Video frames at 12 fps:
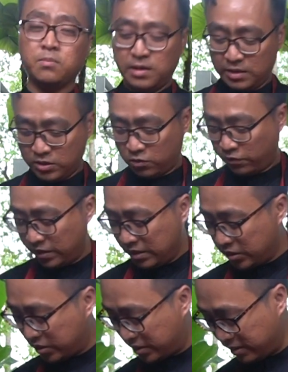minutes to
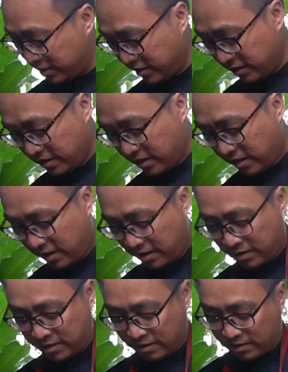finish,
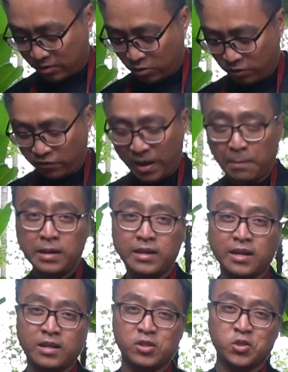and the whole family
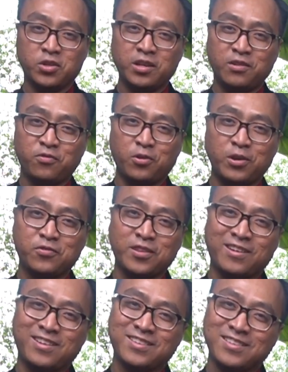can enjoy it for
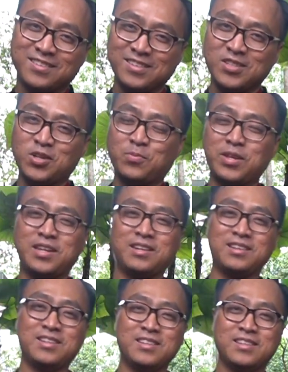iftar this Ramadan.